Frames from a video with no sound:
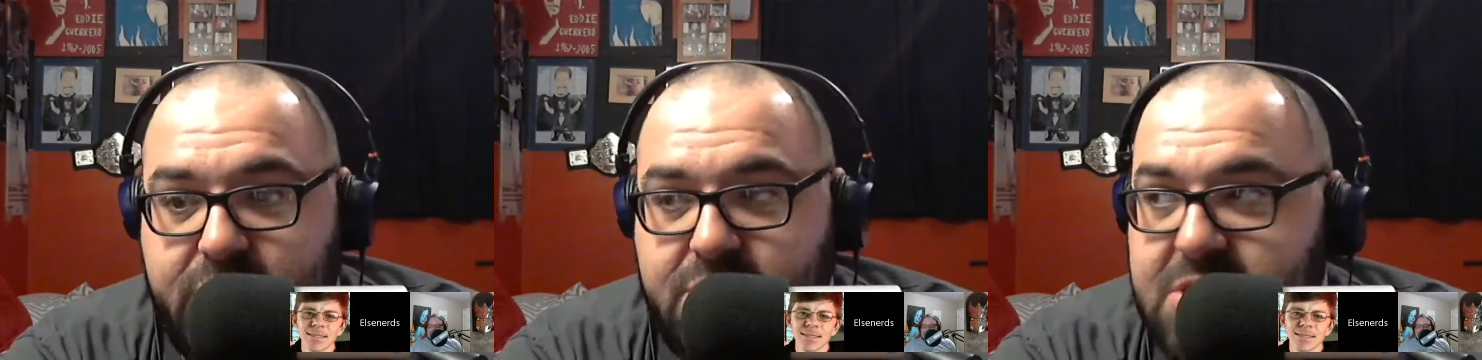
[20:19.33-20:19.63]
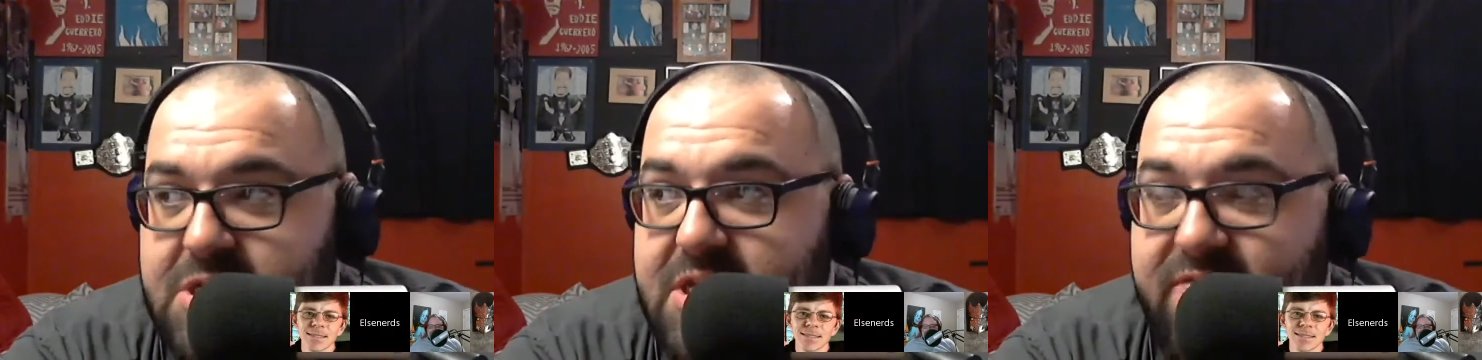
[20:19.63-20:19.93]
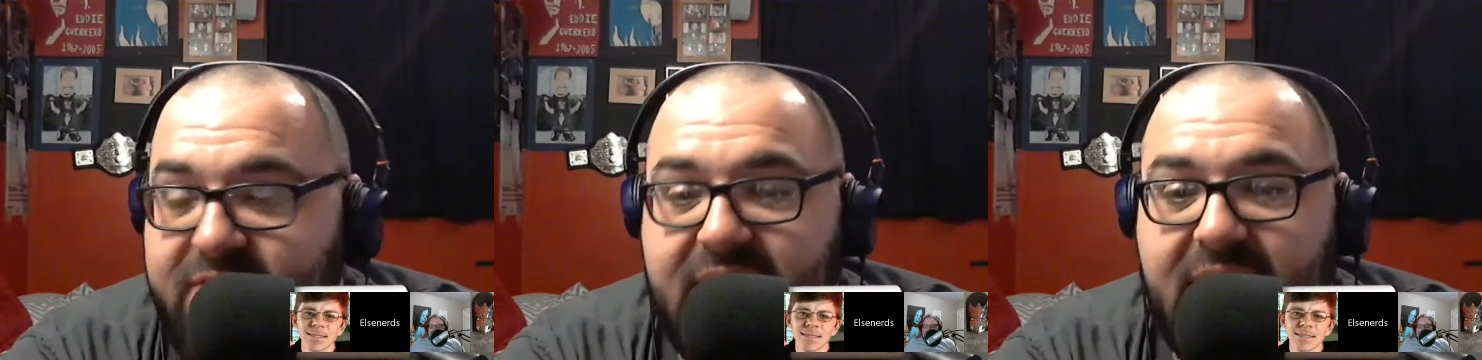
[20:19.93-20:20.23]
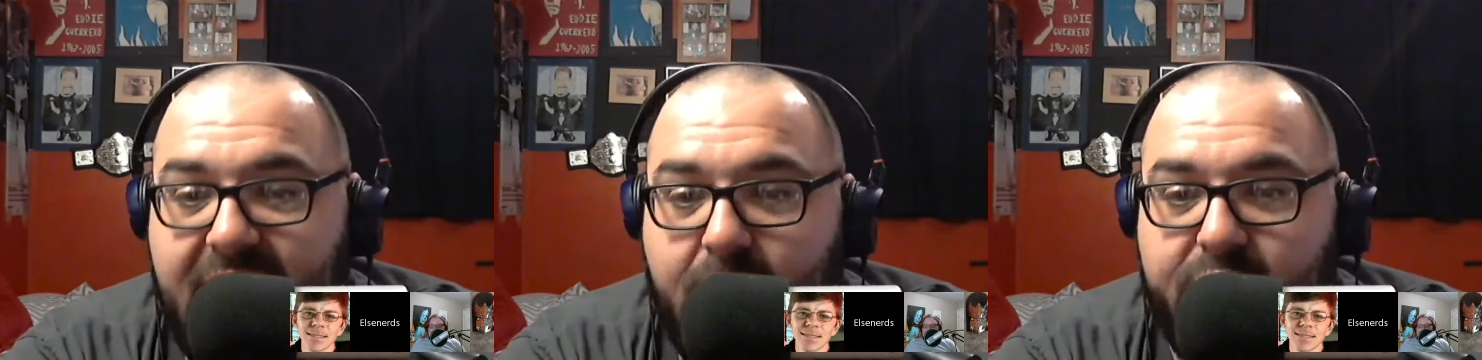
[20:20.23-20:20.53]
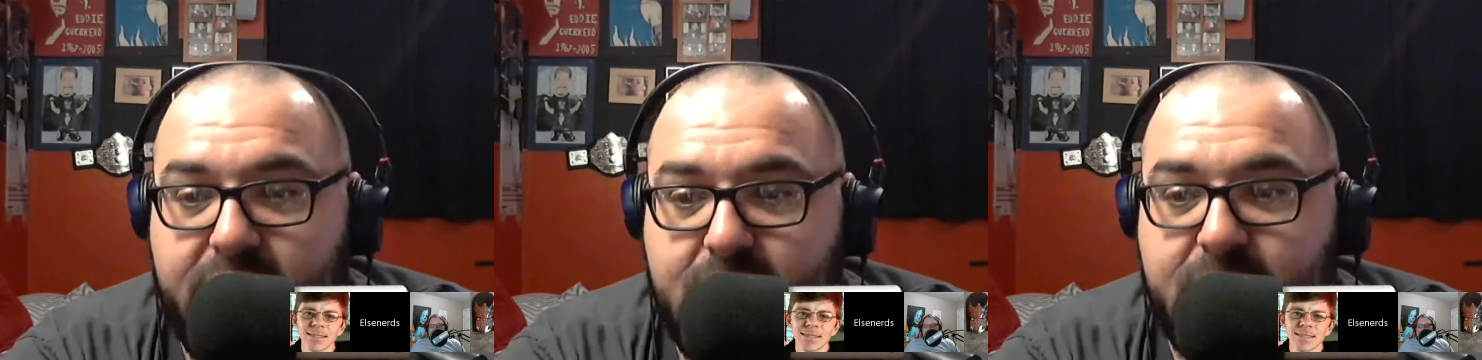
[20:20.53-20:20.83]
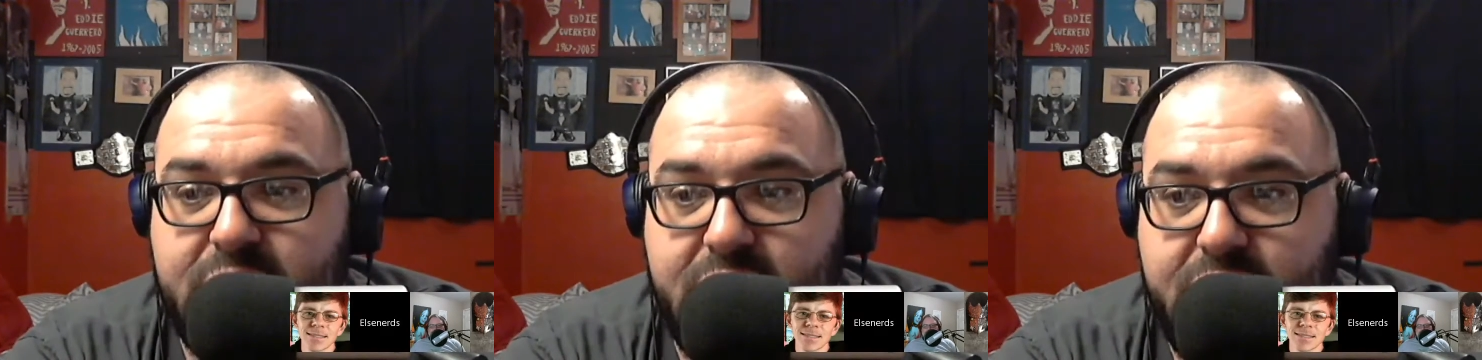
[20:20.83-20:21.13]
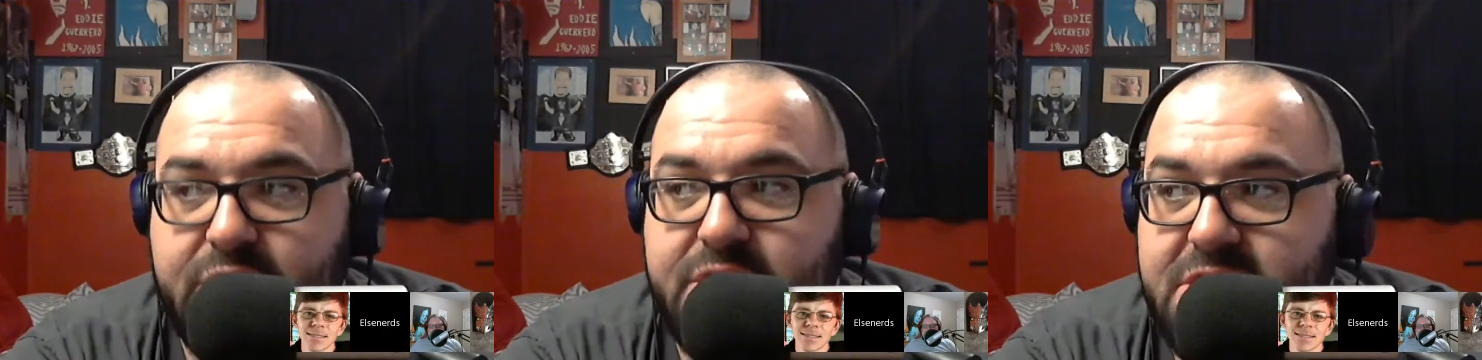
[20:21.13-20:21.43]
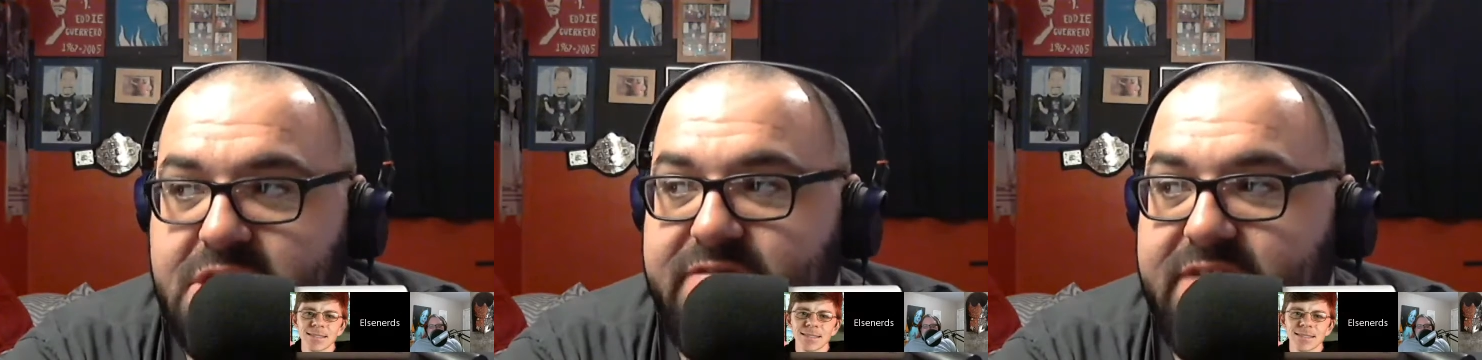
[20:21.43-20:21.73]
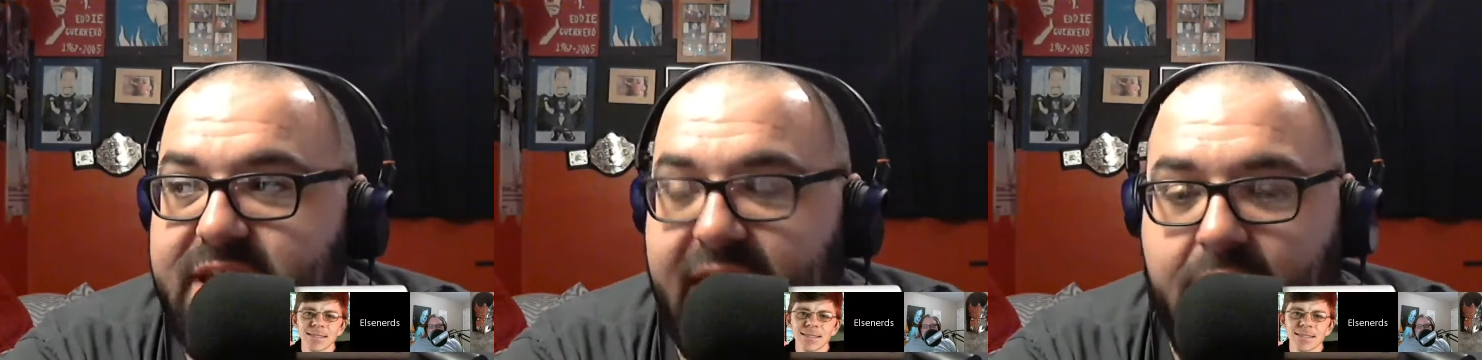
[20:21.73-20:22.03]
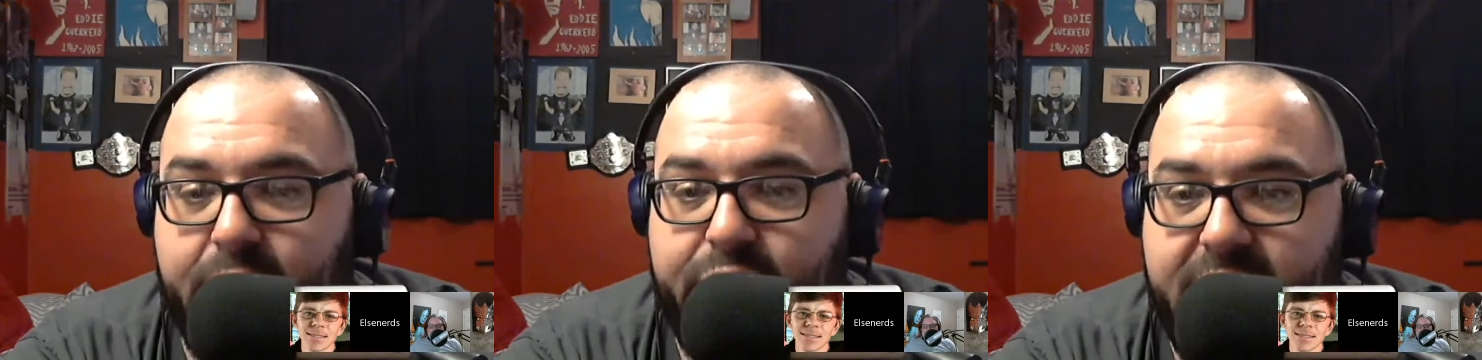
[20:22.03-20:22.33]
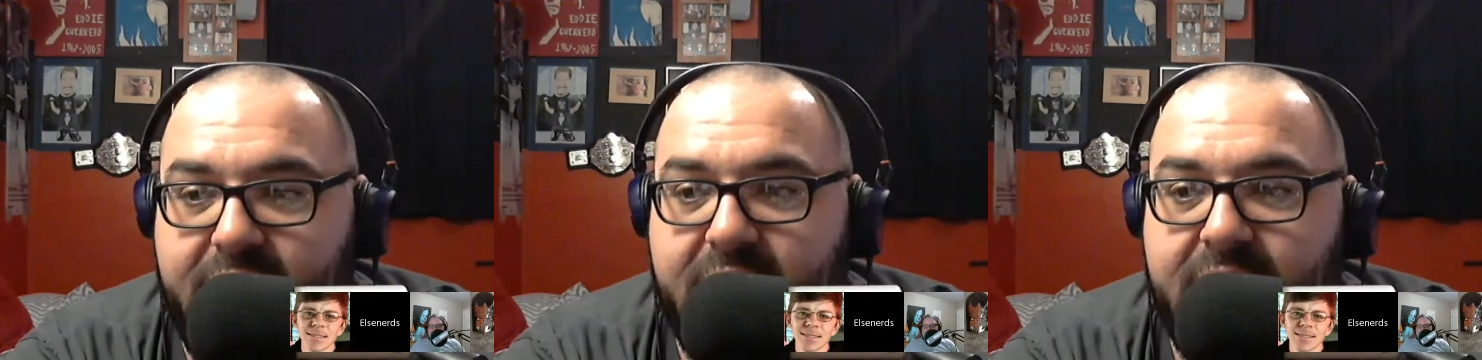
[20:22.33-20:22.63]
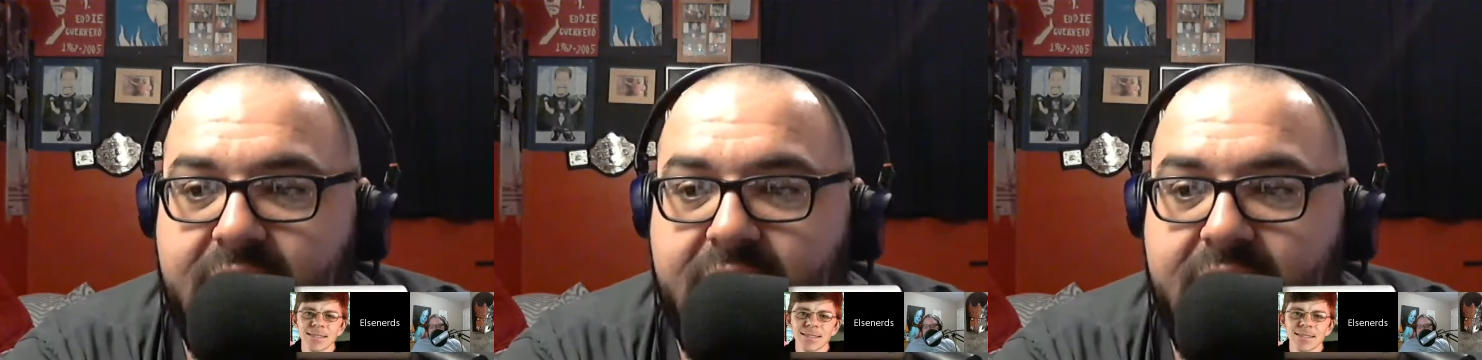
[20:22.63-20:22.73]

Speaker 1: T V out there, too much good T V out there.